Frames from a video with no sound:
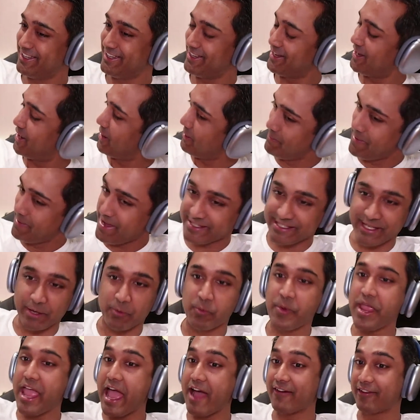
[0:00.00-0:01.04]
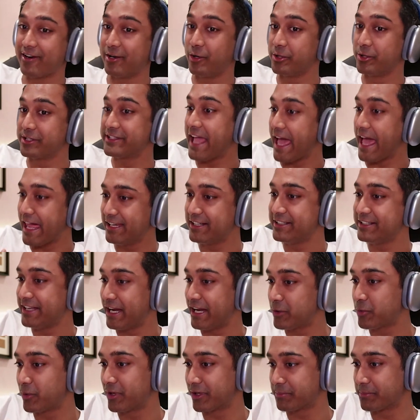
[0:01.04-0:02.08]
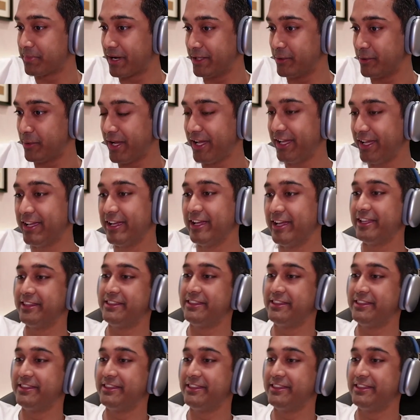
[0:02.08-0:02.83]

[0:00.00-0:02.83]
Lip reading: Amazing. We have our own talent network, by the way,